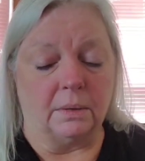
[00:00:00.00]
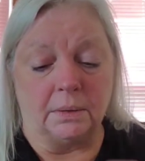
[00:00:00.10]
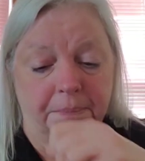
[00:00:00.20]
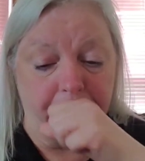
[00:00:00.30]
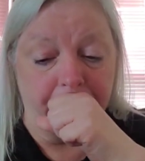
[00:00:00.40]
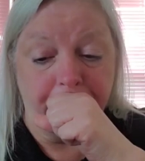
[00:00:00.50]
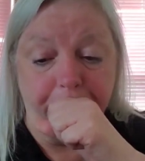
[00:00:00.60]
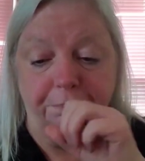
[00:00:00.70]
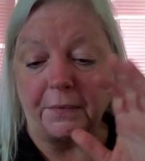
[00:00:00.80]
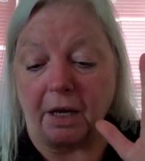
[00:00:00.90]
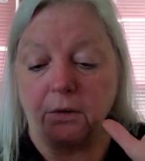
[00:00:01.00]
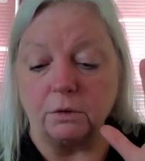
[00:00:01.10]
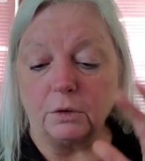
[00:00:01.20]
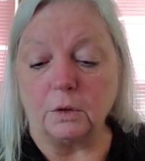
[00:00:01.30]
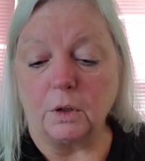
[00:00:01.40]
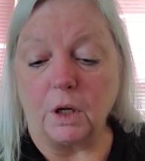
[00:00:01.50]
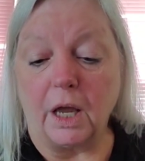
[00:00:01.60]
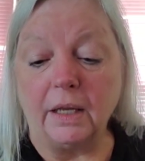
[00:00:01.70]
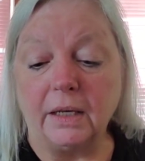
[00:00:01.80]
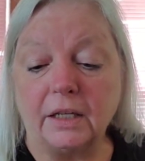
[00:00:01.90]
I don't,
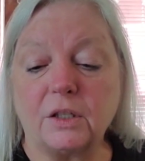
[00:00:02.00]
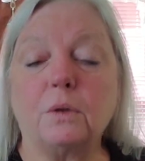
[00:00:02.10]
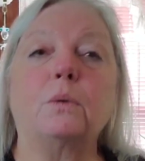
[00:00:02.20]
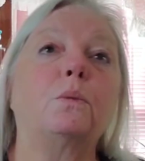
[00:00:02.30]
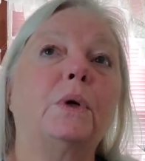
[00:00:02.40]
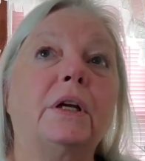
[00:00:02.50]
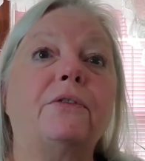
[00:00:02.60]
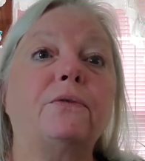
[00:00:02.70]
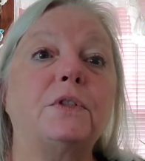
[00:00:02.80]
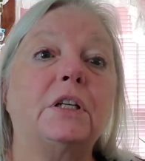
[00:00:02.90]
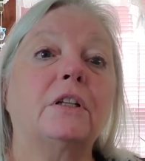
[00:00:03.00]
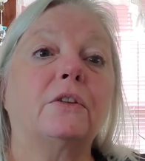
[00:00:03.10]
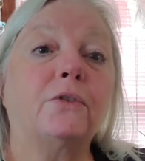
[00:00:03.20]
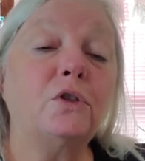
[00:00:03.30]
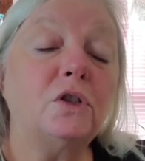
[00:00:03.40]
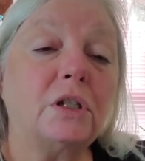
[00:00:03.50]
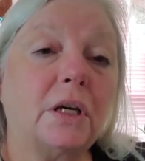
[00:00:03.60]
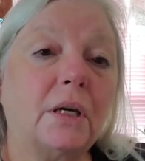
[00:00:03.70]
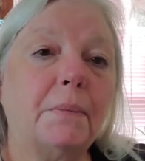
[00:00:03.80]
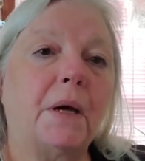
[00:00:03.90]
and so when I did it the first
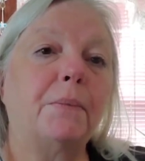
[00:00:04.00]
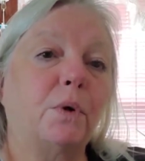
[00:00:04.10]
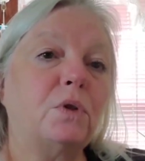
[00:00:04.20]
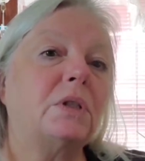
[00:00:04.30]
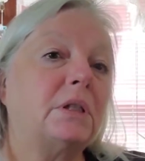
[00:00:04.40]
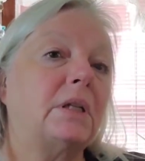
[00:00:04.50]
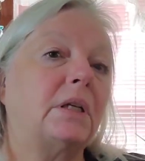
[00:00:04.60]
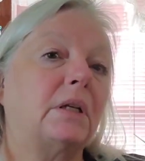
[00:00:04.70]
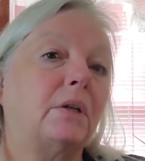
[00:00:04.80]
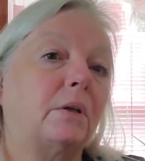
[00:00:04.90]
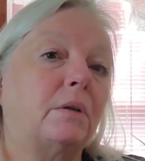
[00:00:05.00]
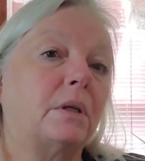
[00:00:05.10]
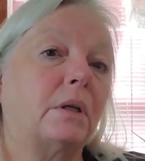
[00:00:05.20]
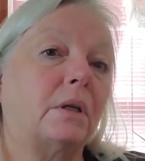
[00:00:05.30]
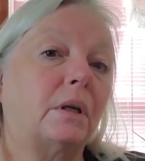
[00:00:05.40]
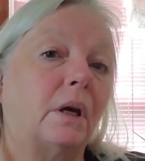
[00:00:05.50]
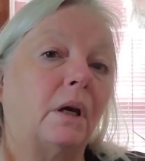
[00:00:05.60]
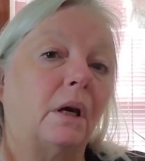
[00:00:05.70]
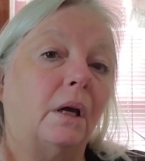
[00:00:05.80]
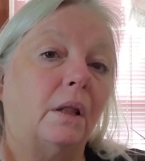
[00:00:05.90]
time, I mostly did it using
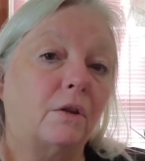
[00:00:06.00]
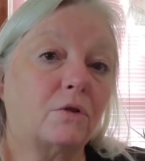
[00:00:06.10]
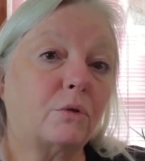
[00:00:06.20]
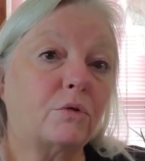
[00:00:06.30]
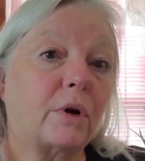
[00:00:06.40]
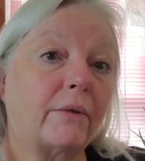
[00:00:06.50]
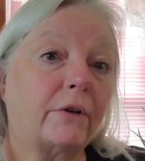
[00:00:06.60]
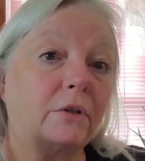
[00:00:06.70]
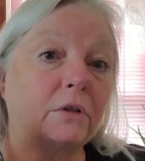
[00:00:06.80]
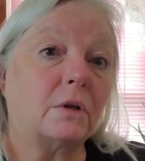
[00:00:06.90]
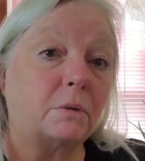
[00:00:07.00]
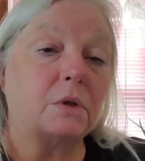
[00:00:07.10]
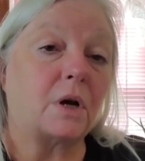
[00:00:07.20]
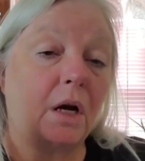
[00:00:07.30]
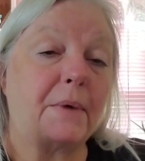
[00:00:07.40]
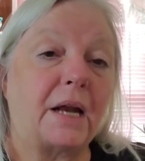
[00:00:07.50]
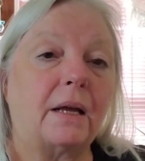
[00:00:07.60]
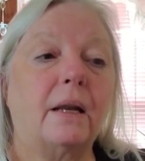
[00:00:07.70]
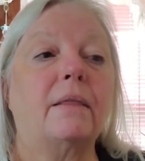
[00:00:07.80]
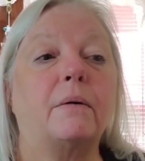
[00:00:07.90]
the screwdriver. So it was
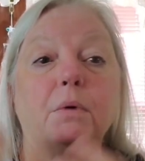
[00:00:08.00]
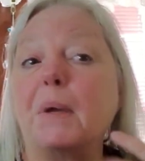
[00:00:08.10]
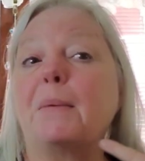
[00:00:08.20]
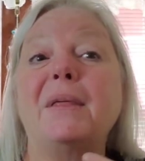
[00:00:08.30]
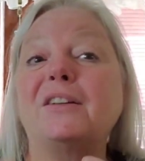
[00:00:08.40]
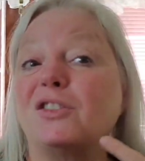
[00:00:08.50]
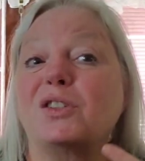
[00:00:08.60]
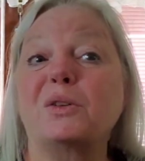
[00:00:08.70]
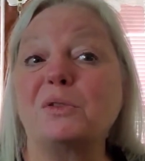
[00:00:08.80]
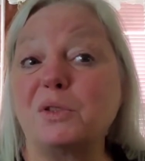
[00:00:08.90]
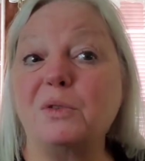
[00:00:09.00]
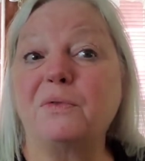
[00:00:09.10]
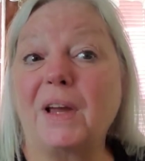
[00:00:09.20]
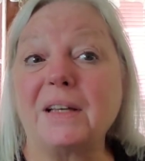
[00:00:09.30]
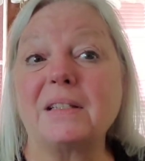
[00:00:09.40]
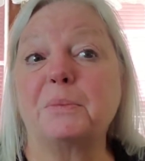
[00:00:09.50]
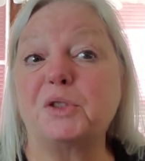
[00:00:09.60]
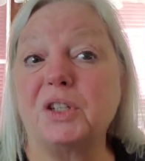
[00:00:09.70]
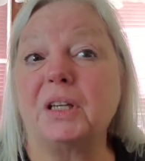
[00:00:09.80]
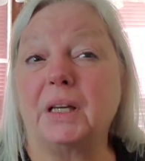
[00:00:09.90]
automatic. And I thought, well, maybe that just goes too fast. The
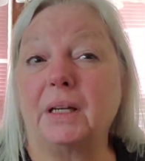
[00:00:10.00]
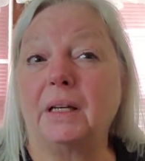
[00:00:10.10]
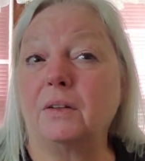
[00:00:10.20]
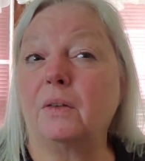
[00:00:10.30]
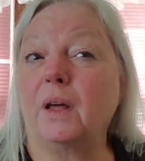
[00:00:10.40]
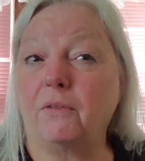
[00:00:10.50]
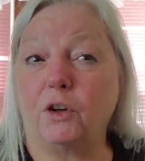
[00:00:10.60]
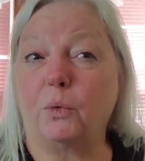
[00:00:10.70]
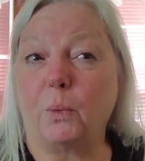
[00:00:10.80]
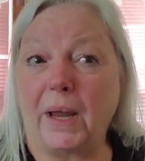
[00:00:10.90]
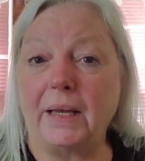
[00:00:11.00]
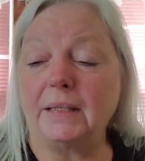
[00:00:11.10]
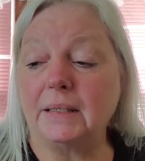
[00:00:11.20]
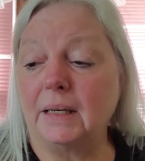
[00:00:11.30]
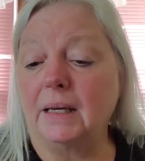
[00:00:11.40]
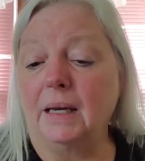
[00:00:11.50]
machine can't handle the heavier weight